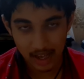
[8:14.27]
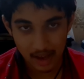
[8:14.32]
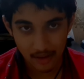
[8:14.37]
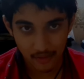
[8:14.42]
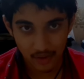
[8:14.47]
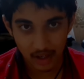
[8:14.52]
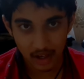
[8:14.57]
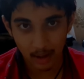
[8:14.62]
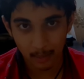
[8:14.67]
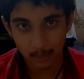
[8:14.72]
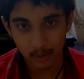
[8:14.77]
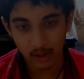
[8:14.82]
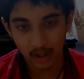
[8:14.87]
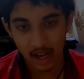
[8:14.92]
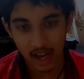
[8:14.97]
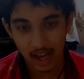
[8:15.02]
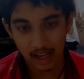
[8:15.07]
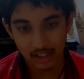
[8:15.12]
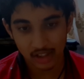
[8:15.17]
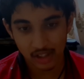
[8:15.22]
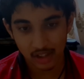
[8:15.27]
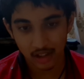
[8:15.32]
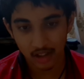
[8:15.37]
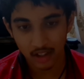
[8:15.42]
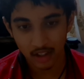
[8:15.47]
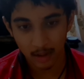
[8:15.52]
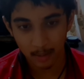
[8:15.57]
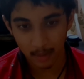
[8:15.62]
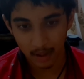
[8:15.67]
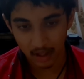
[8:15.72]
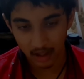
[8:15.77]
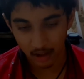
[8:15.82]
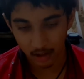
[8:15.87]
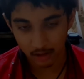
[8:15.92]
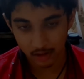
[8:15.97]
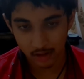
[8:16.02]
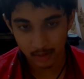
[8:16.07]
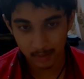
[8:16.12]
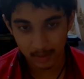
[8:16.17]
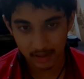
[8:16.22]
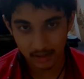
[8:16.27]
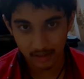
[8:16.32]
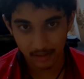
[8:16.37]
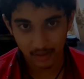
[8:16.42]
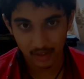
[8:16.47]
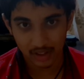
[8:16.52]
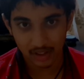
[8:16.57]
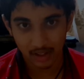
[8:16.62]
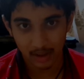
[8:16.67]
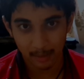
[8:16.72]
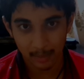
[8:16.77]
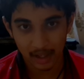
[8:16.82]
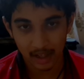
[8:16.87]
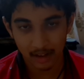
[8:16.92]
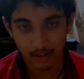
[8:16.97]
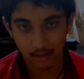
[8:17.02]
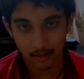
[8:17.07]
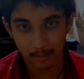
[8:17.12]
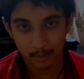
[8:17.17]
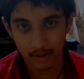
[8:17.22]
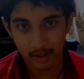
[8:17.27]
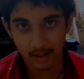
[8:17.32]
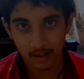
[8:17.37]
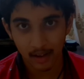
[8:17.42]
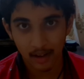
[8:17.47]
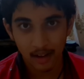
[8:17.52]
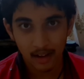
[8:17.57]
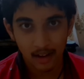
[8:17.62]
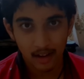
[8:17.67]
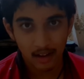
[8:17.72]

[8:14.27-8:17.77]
If it comes out, I actually heard some announcements of it coming out, but